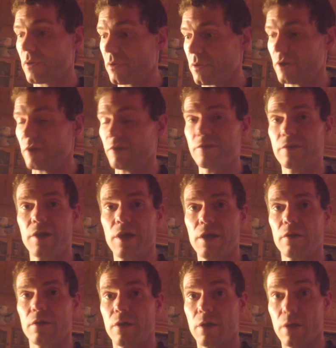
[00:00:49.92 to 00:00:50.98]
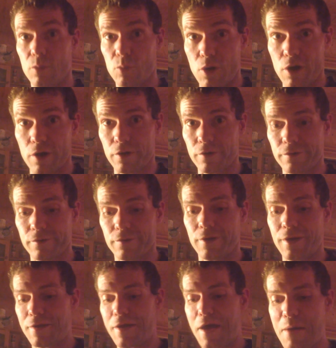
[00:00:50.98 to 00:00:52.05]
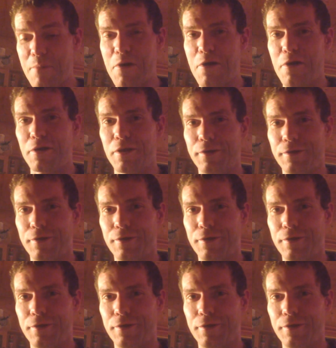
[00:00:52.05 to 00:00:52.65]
here's the kicker: it works, and I'm on it.